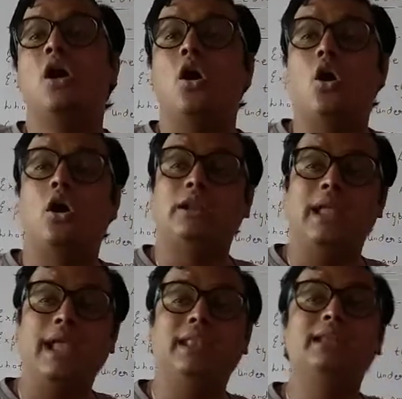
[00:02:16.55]

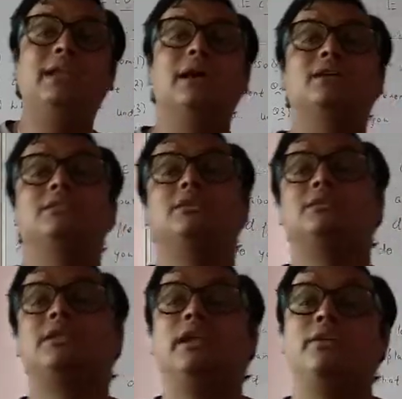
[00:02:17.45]
or any
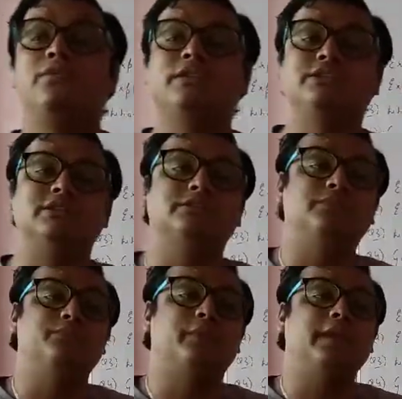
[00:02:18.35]
other thing which is
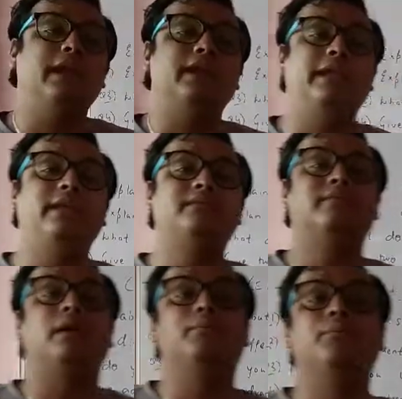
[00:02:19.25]
creating
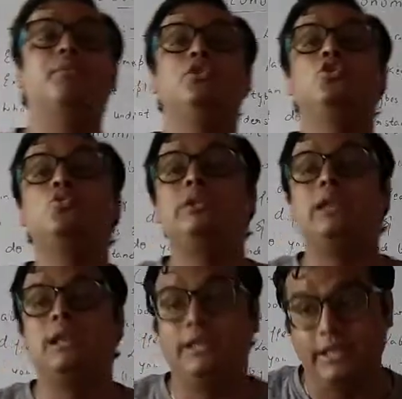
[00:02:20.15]
some
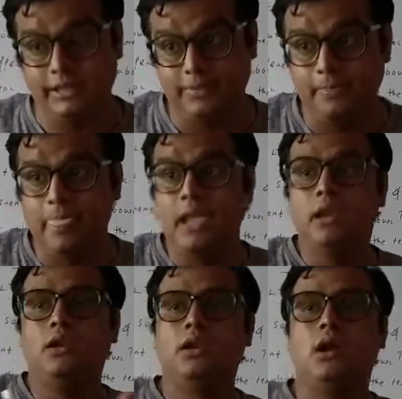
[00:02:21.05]
utility.
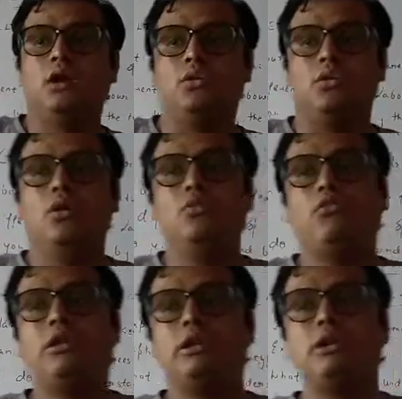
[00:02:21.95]
Now,
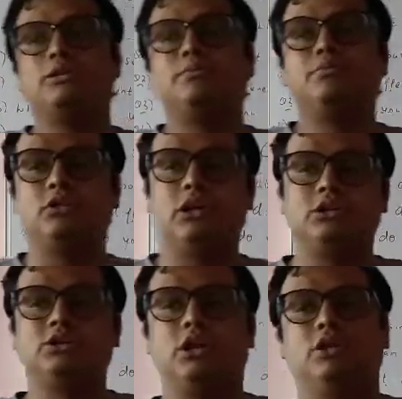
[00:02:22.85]
what is
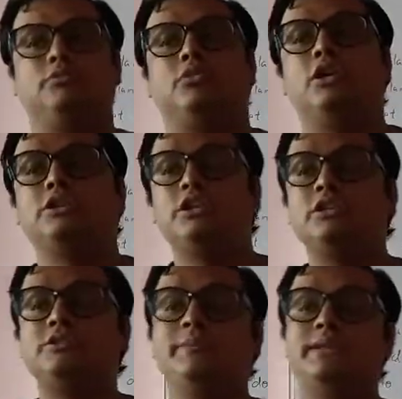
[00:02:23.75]
production? Production
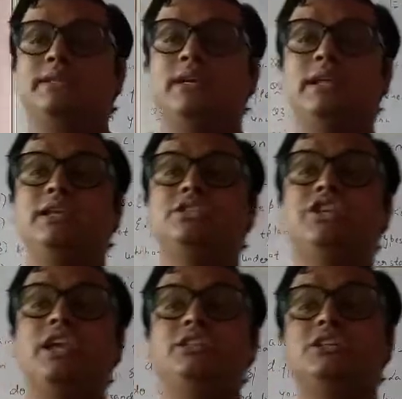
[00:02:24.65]
is basically
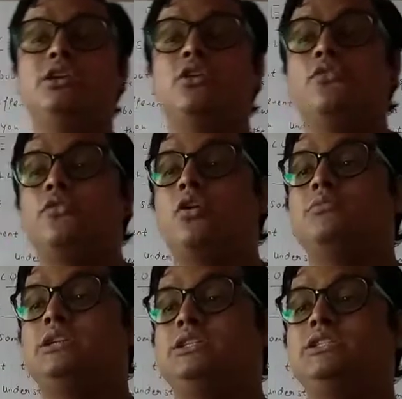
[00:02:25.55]
changing of raw
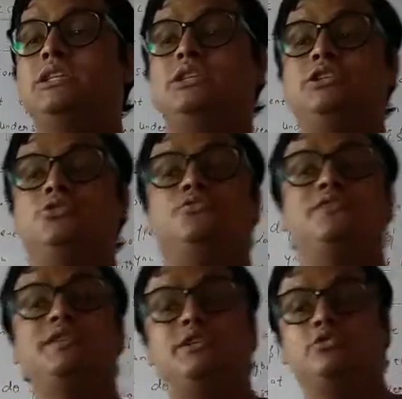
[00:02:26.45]
material into
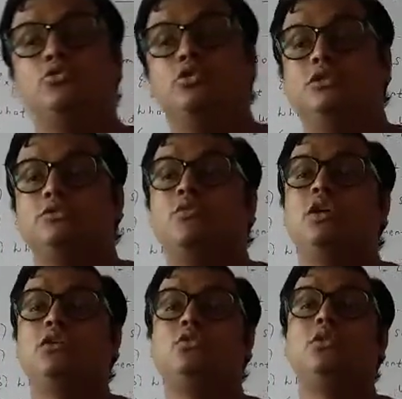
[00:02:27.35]
finished goods.
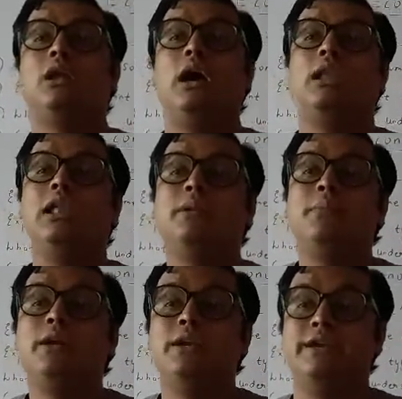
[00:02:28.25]
What role a
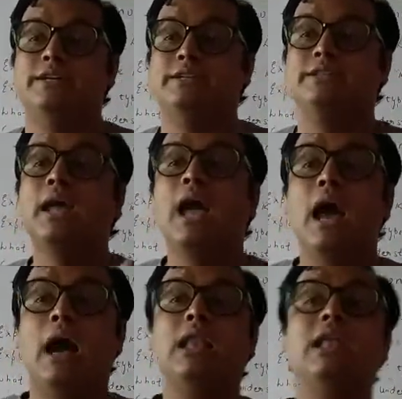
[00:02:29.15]
labor does?
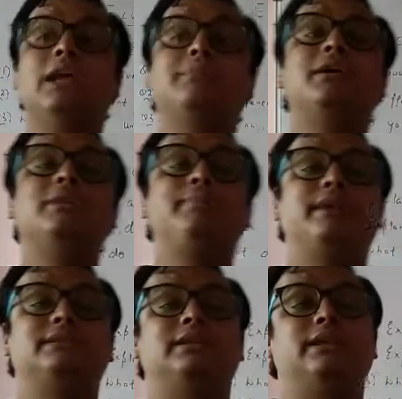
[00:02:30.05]
A labor
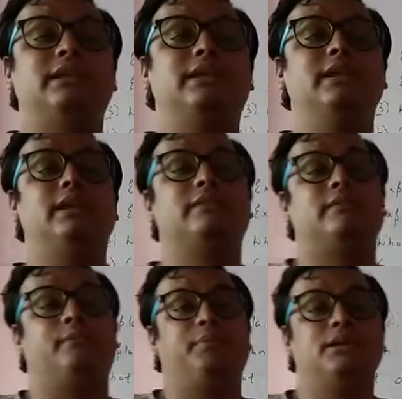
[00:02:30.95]
basically is
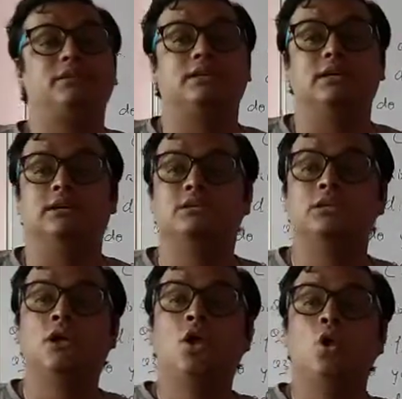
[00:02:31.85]
a
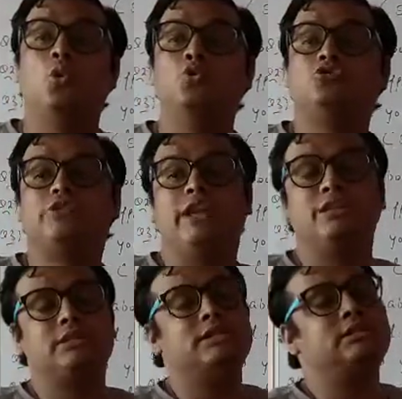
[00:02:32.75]
person who
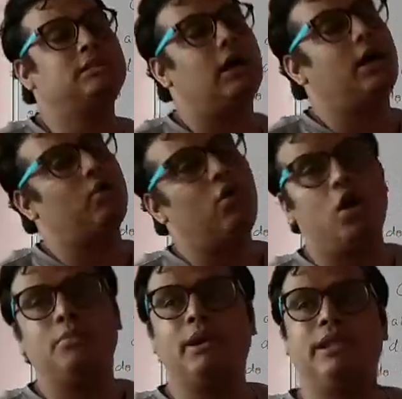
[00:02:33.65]
changes the
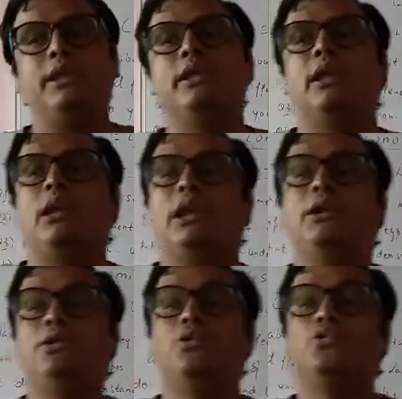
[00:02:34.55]
raw material
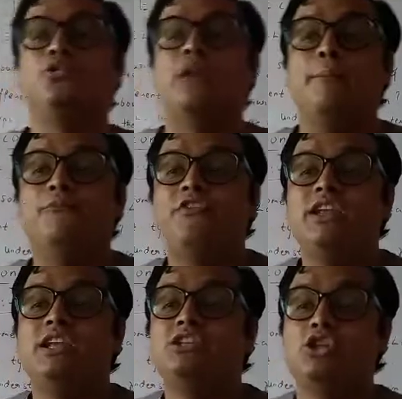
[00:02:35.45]
into some
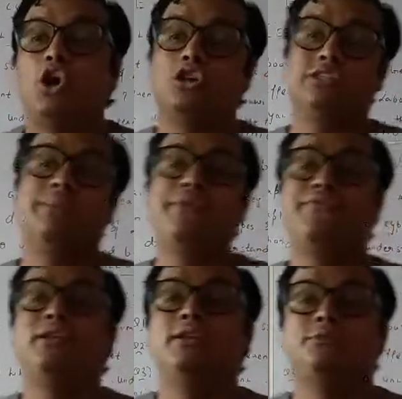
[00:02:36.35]
finished or
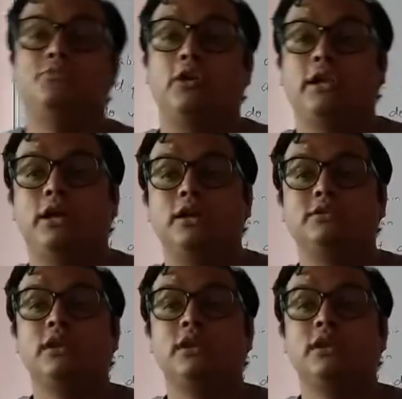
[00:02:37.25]
semi-finished products